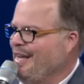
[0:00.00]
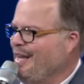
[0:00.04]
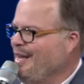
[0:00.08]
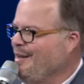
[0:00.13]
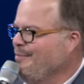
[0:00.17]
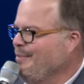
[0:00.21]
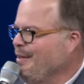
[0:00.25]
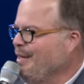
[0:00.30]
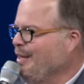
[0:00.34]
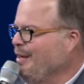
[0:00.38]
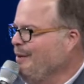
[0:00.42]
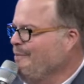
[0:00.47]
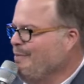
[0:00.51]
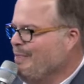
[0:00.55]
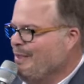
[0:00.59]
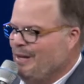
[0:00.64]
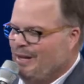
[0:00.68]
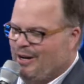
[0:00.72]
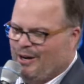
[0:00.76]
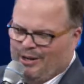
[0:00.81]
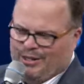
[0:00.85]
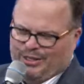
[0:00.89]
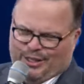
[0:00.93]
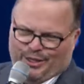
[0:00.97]
and Amy
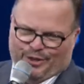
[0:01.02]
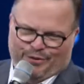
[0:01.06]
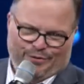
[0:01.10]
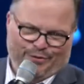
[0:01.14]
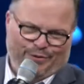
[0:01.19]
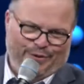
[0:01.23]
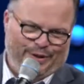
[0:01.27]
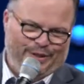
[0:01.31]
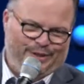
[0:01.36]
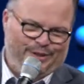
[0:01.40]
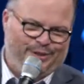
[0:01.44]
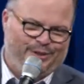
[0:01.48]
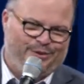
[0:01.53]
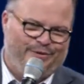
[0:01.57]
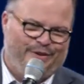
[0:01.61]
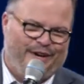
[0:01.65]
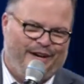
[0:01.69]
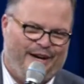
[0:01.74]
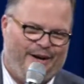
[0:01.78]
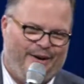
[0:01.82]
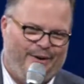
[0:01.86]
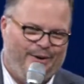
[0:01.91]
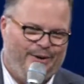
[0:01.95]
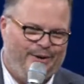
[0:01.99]
are dear friends of
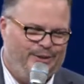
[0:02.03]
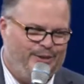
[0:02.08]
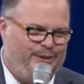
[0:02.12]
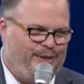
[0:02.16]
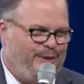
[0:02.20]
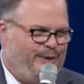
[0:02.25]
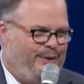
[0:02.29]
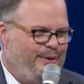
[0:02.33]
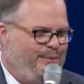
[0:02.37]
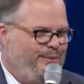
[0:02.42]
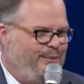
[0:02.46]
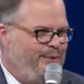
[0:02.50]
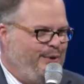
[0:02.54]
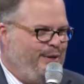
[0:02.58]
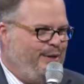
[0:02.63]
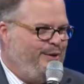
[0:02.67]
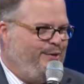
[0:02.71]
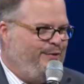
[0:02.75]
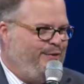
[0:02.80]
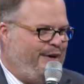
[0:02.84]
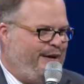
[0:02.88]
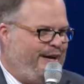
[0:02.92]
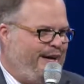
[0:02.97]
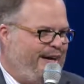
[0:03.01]
ours, and we
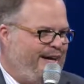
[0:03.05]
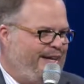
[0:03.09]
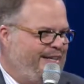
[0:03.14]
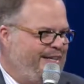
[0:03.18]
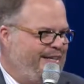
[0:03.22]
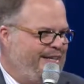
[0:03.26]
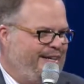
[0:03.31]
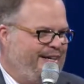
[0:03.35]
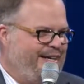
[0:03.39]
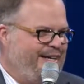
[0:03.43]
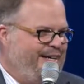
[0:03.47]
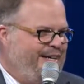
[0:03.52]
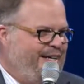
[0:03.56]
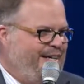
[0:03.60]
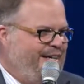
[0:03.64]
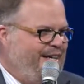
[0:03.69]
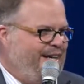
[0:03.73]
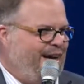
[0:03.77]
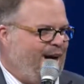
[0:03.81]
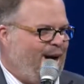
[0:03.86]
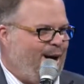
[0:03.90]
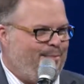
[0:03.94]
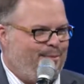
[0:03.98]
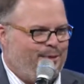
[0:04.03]
have had uh,
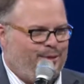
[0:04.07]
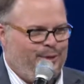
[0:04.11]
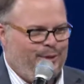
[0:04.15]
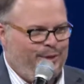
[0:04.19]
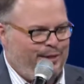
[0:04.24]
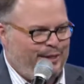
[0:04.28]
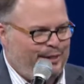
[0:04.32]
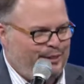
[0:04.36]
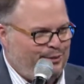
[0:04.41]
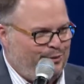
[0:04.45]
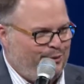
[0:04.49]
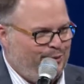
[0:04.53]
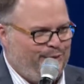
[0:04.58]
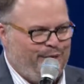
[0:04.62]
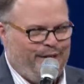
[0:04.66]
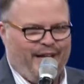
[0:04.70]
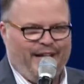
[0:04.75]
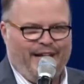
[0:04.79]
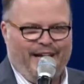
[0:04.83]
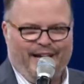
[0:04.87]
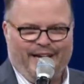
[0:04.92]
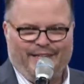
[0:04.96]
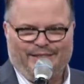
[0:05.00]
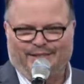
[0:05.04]
opportunities through the
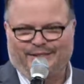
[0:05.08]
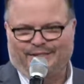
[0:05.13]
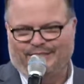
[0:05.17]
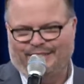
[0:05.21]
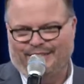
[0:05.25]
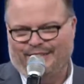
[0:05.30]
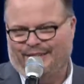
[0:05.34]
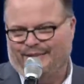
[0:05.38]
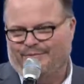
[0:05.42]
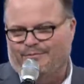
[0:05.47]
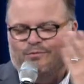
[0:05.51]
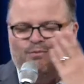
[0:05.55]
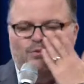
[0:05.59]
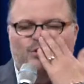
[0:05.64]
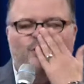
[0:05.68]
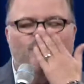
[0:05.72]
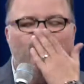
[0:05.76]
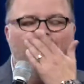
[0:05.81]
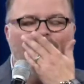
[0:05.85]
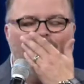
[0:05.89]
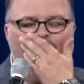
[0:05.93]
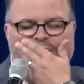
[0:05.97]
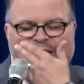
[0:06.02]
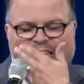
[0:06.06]
last uh,
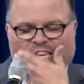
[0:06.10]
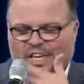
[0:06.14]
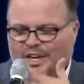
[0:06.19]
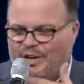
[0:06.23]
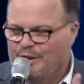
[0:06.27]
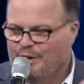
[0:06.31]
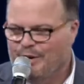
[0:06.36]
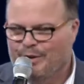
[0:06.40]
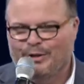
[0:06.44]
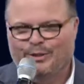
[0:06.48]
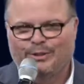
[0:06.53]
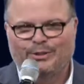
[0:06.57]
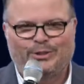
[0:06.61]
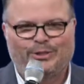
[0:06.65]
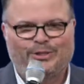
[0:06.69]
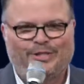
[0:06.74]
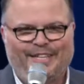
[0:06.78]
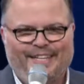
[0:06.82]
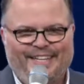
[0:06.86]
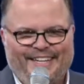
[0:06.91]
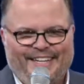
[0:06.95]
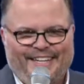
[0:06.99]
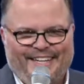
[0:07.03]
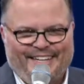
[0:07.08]
how many years
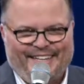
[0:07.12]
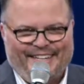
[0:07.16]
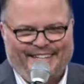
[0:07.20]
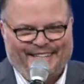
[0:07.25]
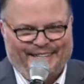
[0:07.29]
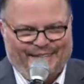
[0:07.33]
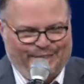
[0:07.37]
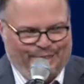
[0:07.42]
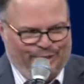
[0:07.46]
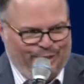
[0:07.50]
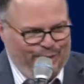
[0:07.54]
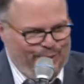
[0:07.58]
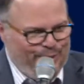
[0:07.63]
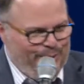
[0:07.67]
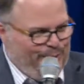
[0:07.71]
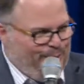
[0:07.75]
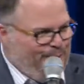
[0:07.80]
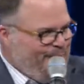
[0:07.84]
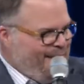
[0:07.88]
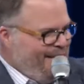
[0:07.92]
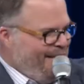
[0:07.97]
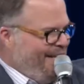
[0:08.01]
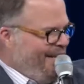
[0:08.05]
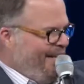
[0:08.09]
uh,
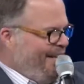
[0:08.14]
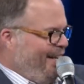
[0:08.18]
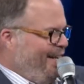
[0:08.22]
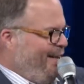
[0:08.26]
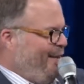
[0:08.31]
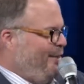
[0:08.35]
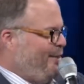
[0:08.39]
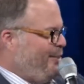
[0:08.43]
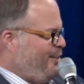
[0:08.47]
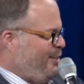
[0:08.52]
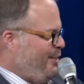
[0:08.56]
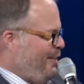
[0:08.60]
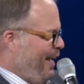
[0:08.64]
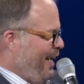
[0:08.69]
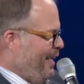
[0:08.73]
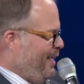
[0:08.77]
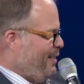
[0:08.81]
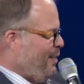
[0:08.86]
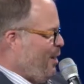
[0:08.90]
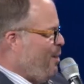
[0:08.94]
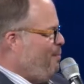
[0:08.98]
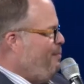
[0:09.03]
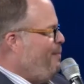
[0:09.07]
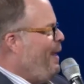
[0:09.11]
to
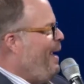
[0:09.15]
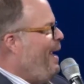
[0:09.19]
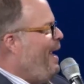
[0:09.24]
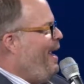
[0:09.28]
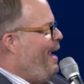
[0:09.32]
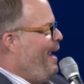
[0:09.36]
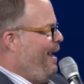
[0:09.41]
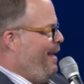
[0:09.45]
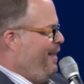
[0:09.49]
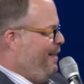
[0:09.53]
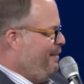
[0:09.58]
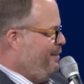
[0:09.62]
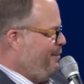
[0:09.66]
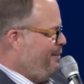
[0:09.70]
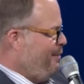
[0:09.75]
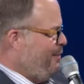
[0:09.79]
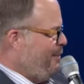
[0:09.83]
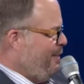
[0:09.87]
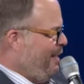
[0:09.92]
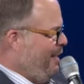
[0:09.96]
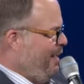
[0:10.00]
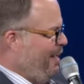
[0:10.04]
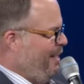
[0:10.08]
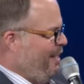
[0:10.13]
intersect our
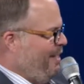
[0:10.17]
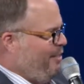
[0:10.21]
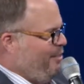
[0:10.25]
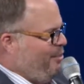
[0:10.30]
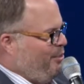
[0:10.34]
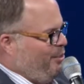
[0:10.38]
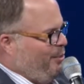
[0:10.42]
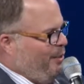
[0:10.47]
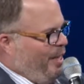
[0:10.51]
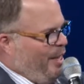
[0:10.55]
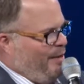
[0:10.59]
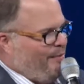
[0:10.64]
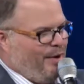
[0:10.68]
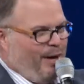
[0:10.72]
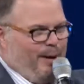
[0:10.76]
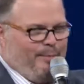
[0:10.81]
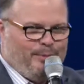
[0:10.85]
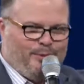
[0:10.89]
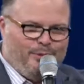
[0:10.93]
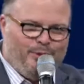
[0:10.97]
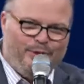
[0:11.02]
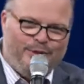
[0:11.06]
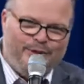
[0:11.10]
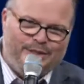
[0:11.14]
paths and to have
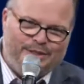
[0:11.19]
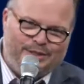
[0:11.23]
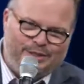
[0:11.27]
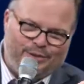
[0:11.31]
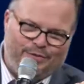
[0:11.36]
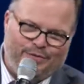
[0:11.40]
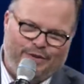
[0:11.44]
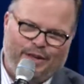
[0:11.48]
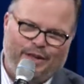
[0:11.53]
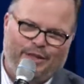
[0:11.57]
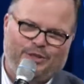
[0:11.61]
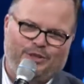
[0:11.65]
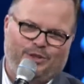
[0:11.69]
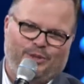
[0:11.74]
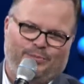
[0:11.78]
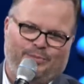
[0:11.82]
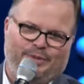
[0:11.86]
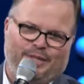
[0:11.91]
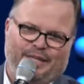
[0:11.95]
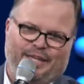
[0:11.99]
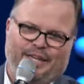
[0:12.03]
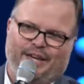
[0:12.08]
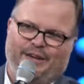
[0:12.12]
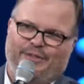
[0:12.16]
opportunities to fellowship
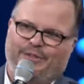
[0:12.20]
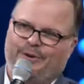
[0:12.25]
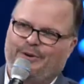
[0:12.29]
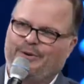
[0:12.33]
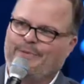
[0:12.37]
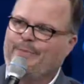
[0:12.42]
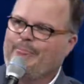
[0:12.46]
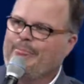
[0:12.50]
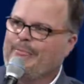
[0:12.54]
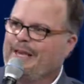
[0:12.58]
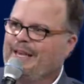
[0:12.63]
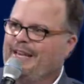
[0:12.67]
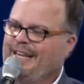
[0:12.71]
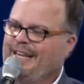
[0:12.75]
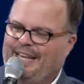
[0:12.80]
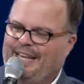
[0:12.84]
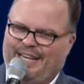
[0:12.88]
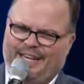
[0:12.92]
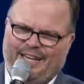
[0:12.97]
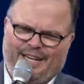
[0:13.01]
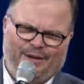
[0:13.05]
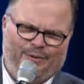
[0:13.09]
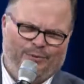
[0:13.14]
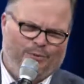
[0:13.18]
together.
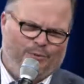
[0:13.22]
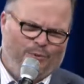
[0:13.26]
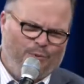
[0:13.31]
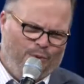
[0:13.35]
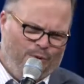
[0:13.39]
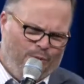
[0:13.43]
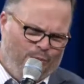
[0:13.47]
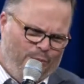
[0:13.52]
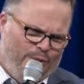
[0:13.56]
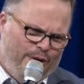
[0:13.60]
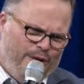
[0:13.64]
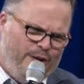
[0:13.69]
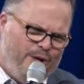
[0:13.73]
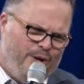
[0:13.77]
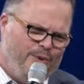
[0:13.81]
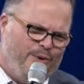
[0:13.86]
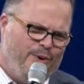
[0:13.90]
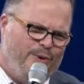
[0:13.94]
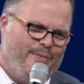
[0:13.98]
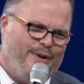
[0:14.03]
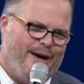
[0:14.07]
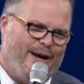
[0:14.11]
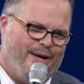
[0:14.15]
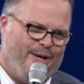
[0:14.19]
And what we
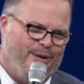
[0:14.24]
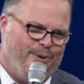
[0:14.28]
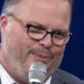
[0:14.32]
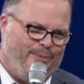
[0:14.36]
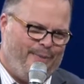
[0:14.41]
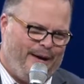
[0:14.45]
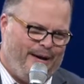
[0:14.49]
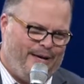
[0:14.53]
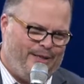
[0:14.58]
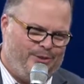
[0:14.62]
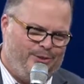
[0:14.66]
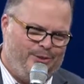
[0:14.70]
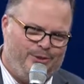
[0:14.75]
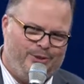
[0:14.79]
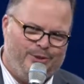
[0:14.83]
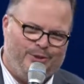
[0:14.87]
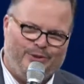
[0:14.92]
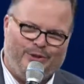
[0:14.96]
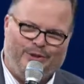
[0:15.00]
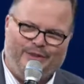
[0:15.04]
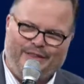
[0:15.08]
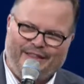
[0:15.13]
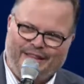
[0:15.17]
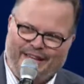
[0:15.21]
know about your pastors
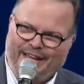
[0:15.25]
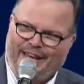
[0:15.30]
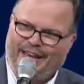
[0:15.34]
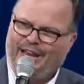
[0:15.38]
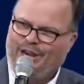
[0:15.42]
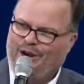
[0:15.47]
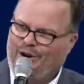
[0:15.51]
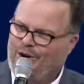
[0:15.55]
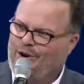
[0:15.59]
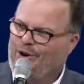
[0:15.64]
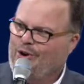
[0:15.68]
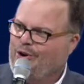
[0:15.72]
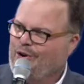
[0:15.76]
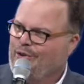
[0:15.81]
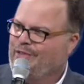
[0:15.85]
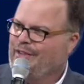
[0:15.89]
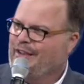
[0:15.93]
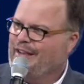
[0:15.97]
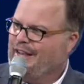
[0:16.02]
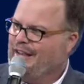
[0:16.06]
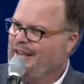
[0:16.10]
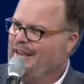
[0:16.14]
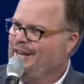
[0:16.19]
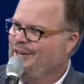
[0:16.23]
is that they are
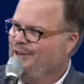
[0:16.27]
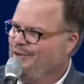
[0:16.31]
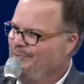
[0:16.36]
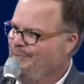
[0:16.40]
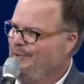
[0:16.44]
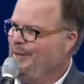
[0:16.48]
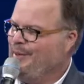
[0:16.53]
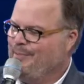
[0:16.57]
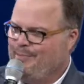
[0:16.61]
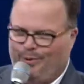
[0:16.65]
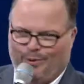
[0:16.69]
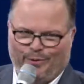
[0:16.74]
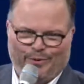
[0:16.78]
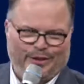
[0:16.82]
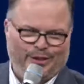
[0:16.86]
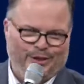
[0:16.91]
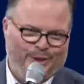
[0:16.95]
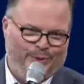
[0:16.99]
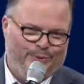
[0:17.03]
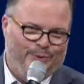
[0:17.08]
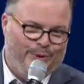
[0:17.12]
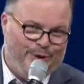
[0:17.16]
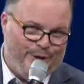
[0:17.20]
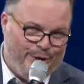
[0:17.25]
the kind of people
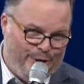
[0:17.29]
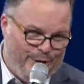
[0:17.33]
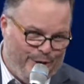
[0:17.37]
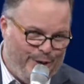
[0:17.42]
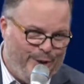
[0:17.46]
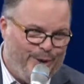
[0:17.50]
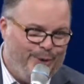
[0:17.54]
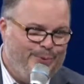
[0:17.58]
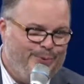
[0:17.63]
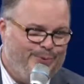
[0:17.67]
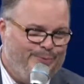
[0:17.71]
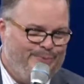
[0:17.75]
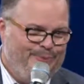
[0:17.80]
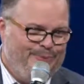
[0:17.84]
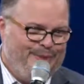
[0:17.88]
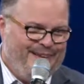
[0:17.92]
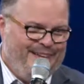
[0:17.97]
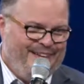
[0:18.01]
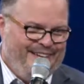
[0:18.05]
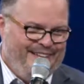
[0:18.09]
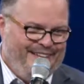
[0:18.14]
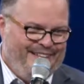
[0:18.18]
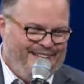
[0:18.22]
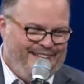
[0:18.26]
that you want to know.
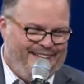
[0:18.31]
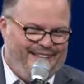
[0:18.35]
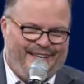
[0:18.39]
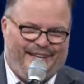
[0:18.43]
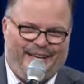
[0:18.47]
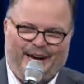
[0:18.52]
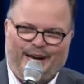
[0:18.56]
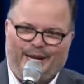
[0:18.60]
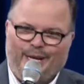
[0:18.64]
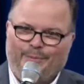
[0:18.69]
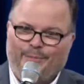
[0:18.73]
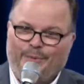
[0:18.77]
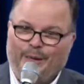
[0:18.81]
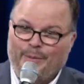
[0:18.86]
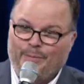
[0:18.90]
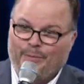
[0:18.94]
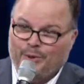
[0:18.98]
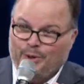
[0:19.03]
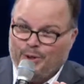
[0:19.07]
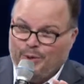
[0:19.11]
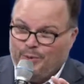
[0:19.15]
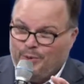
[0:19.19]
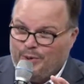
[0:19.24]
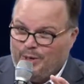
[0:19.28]
They're the kind of
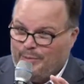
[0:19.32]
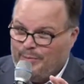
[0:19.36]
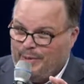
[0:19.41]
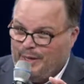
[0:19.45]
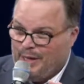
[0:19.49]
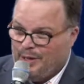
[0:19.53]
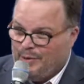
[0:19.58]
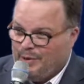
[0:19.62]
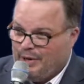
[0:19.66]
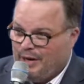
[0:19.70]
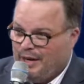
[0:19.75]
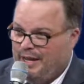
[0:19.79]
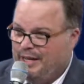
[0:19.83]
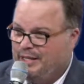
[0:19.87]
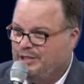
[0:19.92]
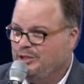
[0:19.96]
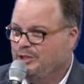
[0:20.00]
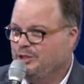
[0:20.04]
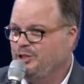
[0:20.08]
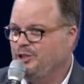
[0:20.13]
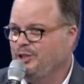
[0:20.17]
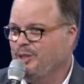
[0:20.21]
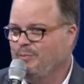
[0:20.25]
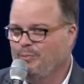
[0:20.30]
people you want to be in
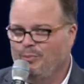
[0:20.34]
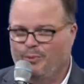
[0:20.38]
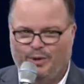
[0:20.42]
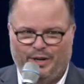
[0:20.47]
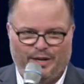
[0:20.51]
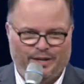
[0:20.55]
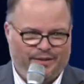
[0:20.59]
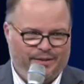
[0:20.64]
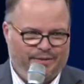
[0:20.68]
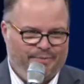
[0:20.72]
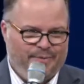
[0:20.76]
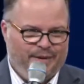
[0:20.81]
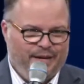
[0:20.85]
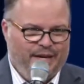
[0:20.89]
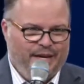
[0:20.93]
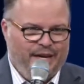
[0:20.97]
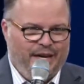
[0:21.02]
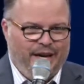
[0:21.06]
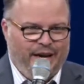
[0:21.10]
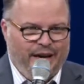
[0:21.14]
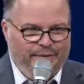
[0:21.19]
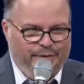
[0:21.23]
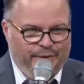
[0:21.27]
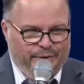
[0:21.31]
relationship with,
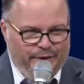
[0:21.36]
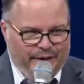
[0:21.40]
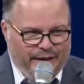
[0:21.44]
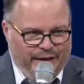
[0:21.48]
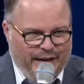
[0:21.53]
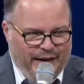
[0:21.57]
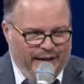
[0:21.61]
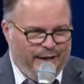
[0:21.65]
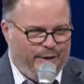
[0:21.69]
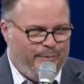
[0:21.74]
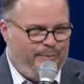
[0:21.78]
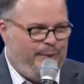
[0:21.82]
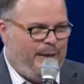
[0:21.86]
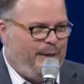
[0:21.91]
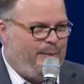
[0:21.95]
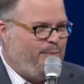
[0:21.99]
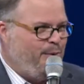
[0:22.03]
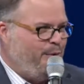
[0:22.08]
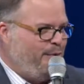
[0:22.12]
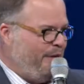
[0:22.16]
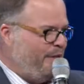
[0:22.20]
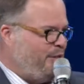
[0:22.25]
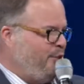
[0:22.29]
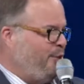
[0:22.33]
and they're the kind of
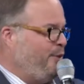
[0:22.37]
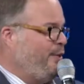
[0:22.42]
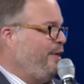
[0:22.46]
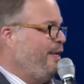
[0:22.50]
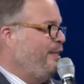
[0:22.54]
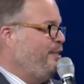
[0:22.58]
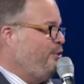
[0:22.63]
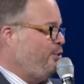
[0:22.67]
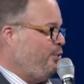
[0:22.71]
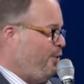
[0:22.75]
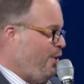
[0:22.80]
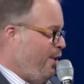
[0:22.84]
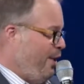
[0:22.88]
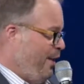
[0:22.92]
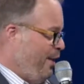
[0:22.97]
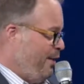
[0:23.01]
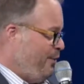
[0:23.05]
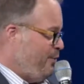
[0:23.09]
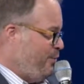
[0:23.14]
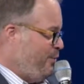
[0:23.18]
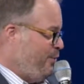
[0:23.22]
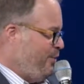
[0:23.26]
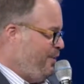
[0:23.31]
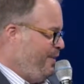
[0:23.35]
people that you can
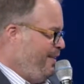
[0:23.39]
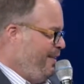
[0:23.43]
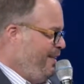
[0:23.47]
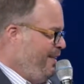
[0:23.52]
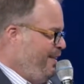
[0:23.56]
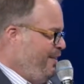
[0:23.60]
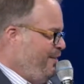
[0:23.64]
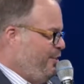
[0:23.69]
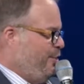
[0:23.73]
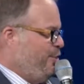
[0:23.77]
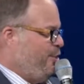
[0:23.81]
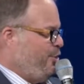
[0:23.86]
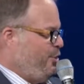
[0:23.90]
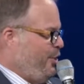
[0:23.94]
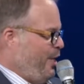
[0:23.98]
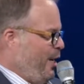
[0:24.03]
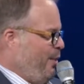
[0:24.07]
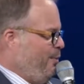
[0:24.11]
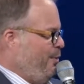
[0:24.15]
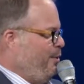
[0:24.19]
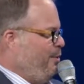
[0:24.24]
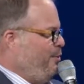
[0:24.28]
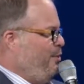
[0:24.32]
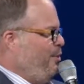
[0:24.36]
trust to
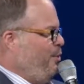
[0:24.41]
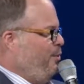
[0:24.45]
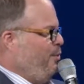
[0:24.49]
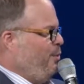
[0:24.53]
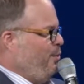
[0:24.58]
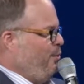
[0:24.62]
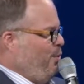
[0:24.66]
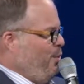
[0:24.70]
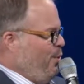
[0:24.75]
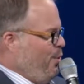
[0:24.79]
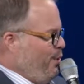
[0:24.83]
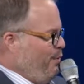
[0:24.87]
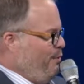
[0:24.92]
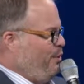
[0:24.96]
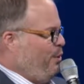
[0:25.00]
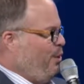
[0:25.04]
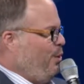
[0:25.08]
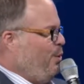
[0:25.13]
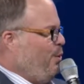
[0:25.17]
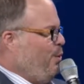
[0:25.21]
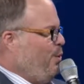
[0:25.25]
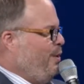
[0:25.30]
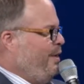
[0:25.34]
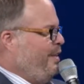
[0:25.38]
share with you the word of the
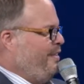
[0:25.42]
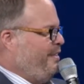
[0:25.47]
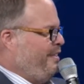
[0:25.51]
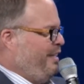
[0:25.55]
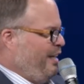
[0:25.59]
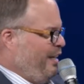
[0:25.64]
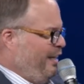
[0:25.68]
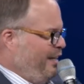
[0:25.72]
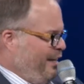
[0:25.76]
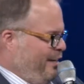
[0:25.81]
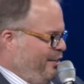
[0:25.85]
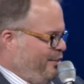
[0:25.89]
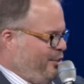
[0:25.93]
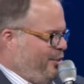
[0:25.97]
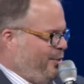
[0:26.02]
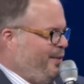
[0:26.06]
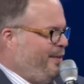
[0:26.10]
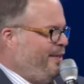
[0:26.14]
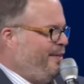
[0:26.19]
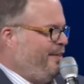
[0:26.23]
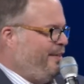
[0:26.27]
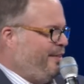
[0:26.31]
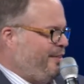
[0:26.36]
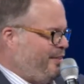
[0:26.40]
Lord and to lead
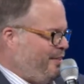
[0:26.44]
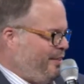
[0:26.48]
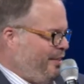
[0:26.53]
you into the